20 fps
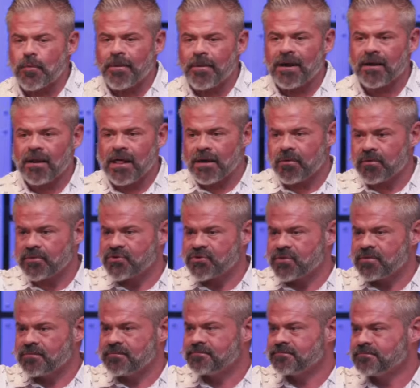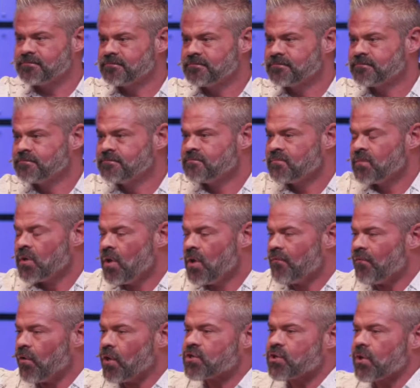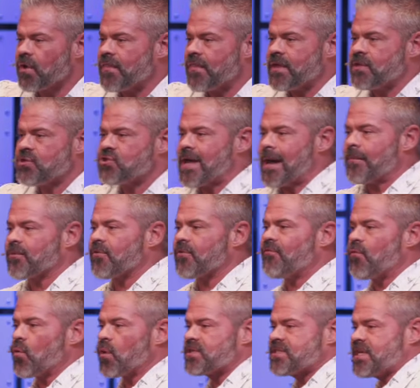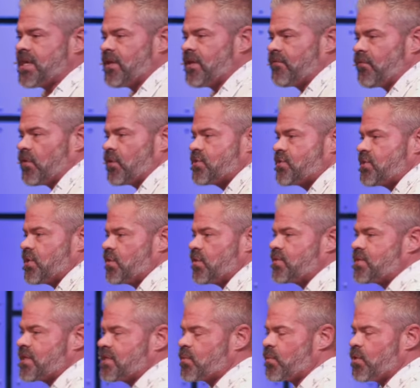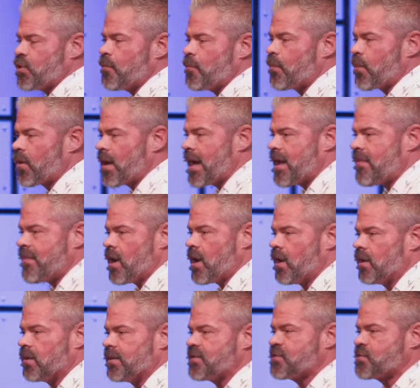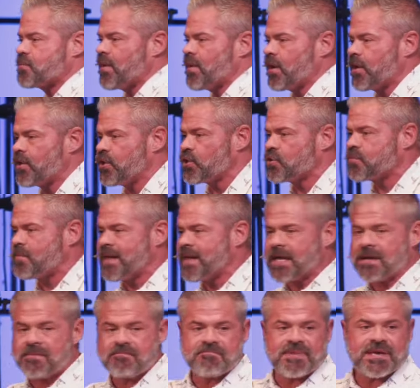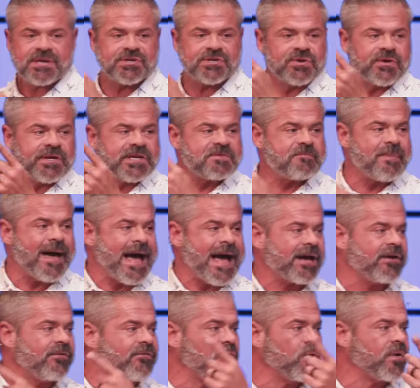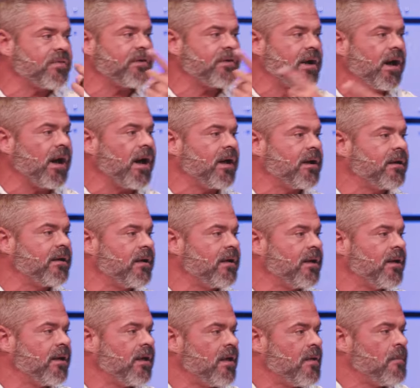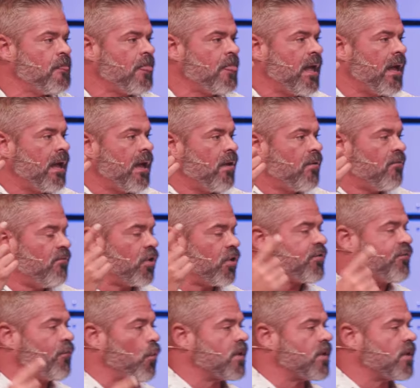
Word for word: your prayer language? 1 Corinthians chapter 14, verse 2 says, When you pray in the Holy Spirit, you're speaking mysteries back and forth to God. Verse